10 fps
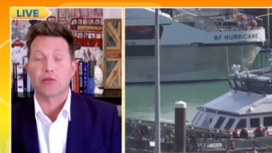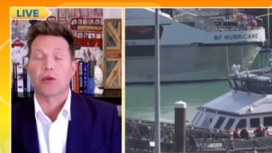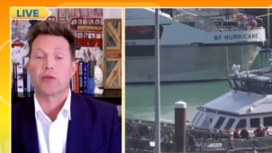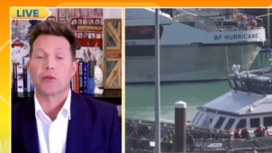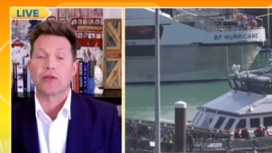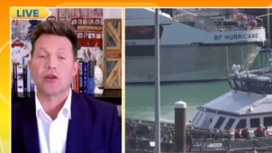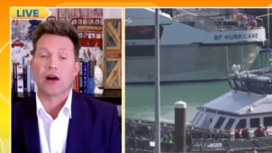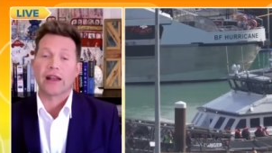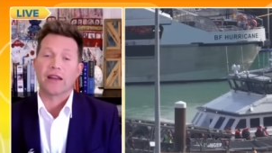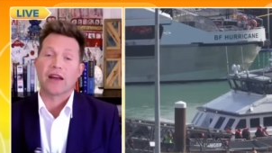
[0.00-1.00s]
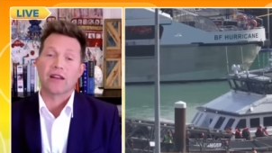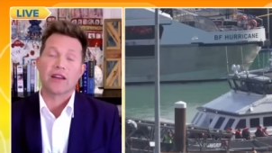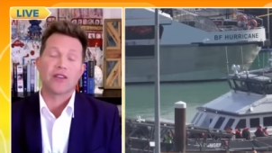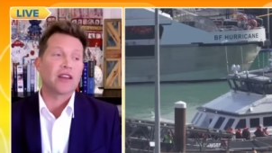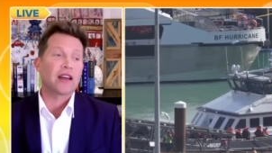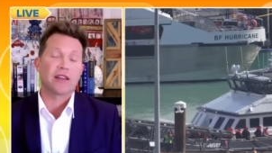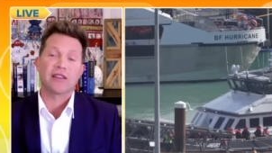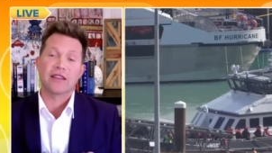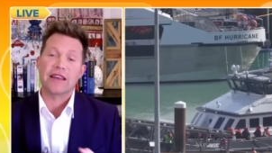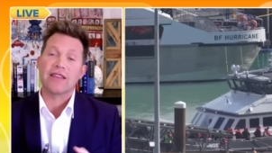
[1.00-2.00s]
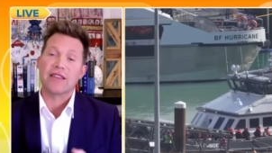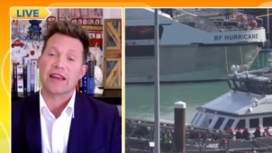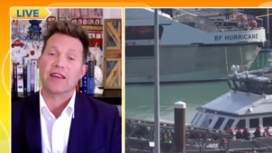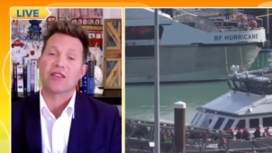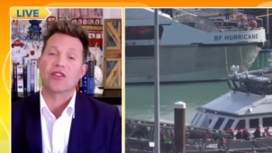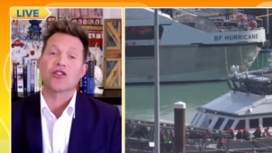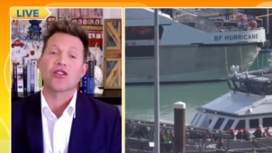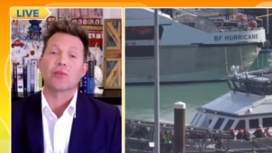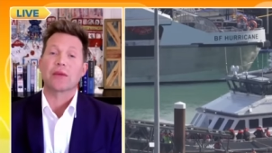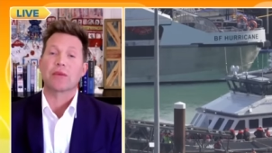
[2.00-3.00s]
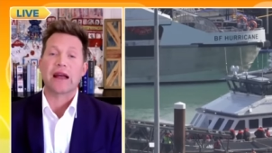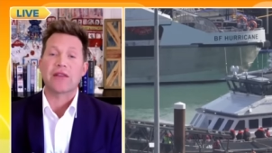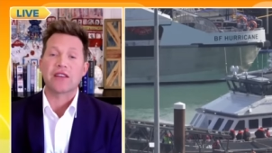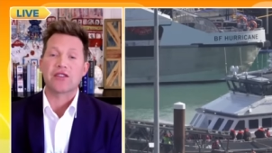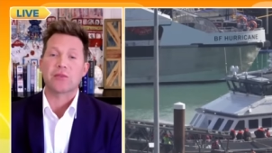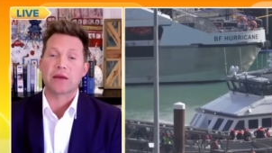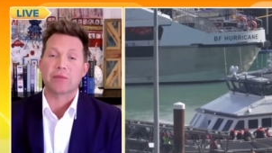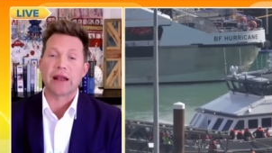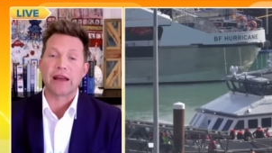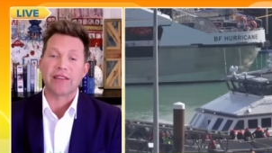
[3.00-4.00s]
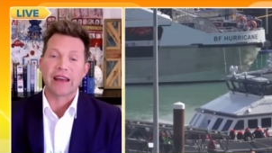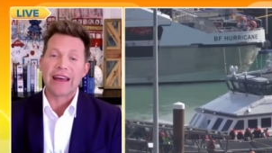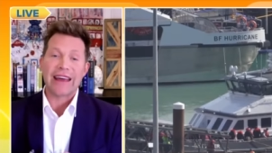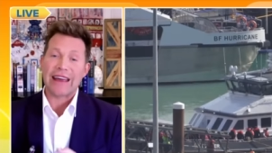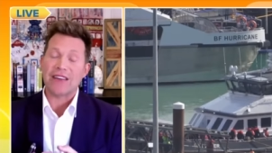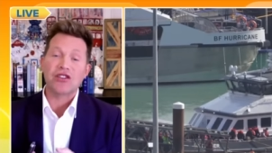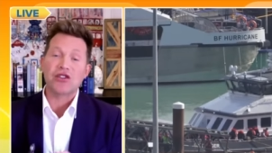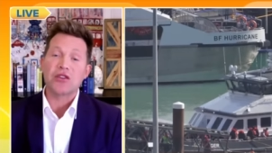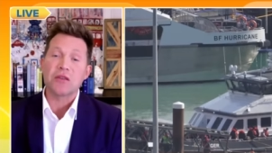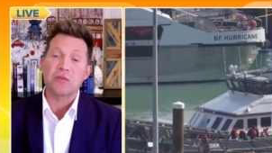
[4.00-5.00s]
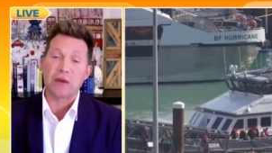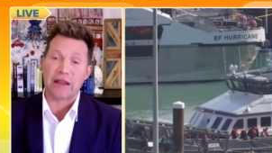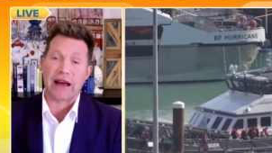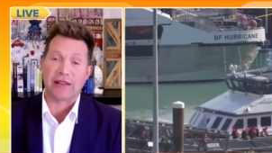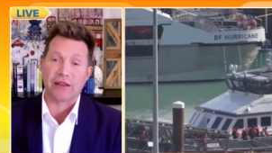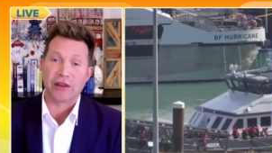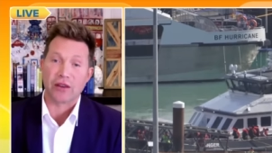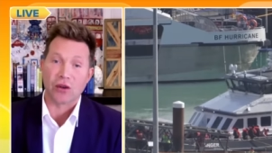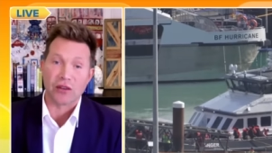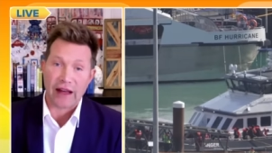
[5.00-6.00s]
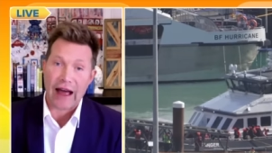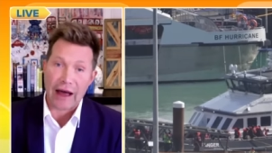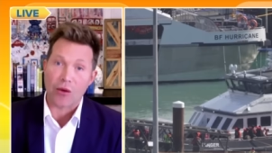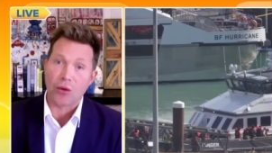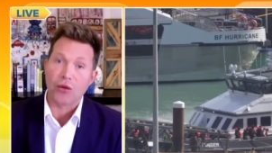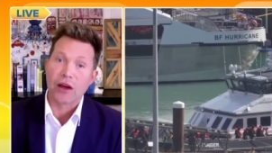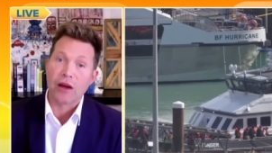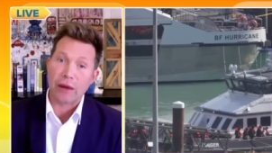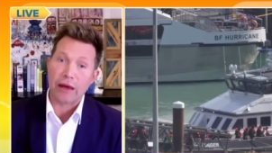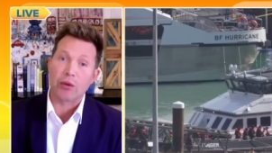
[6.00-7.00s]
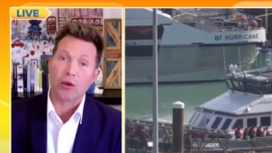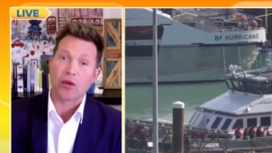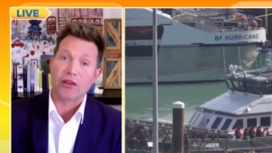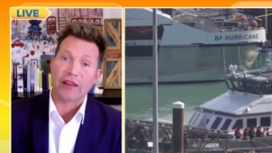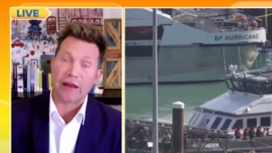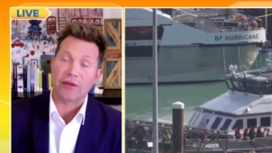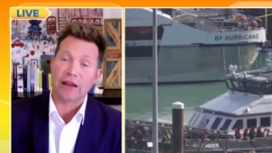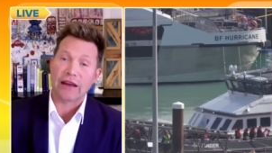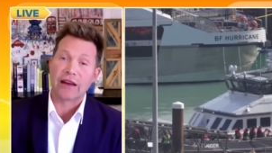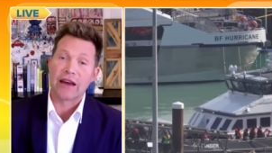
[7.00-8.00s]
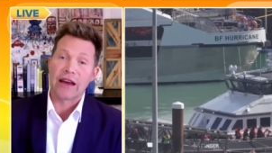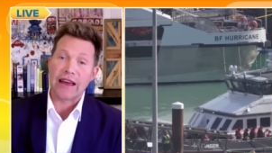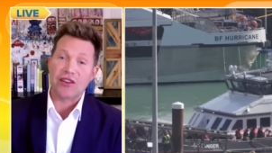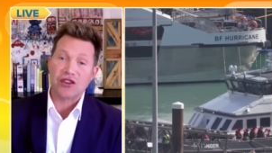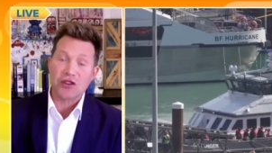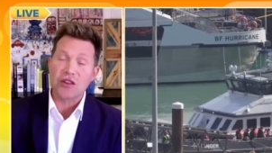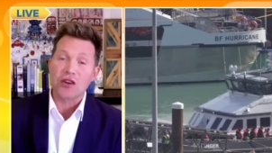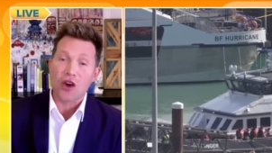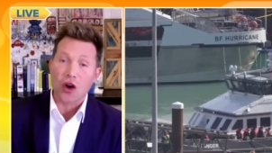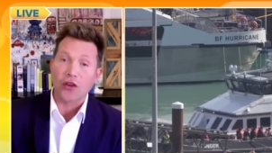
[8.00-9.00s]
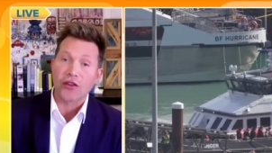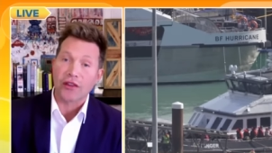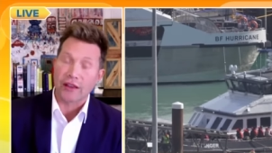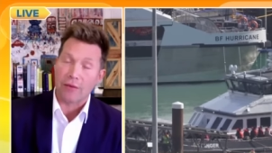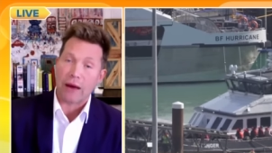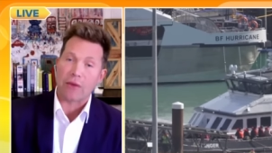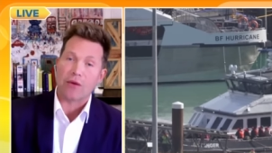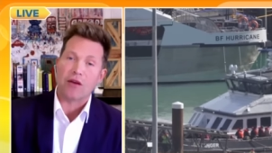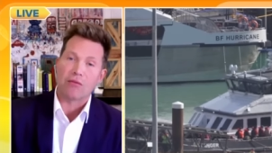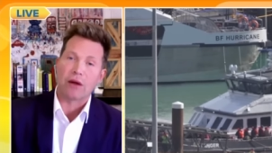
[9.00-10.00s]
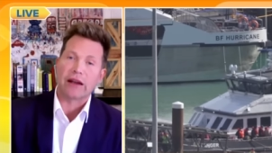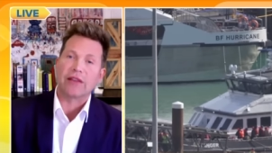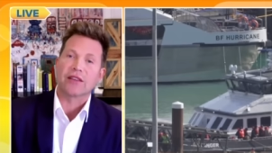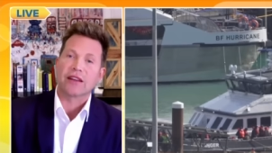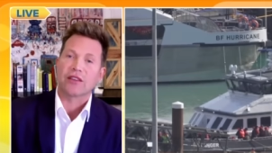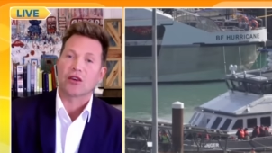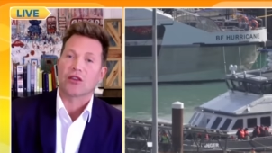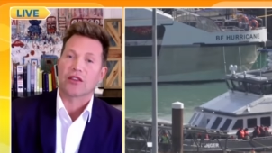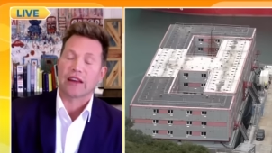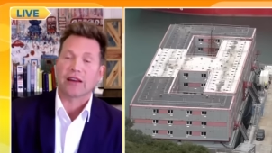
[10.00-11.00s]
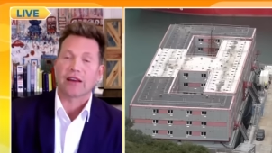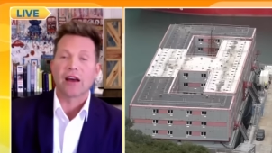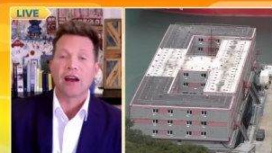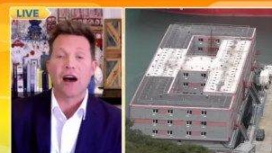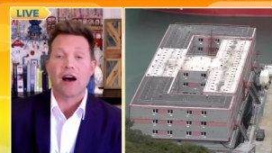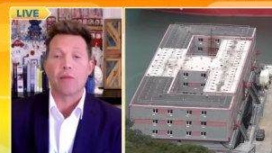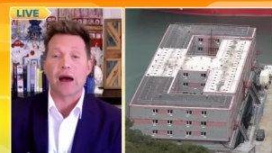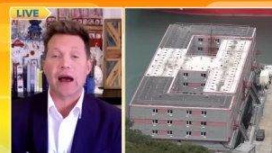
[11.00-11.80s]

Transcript: problem that we've got. And like you said, these things should have been planned. They should be in place. It shouldn't be that difficult to house people safely. It shouldn't cost the amount of money that it's costing. And